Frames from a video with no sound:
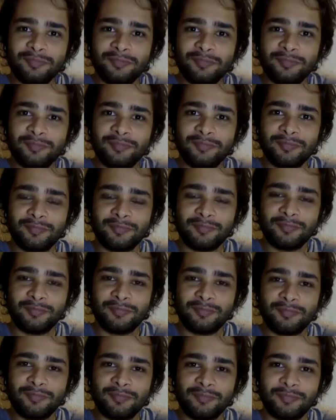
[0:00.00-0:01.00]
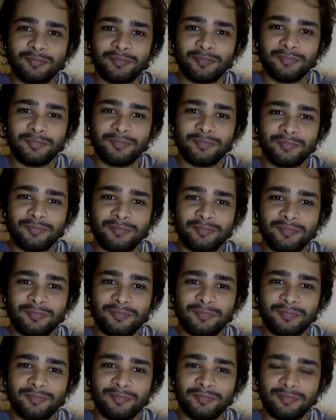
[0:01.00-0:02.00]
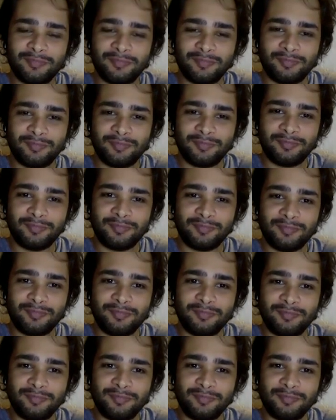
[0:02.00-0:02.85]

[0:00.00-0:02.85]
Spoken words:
No words are spoken by the person on screen.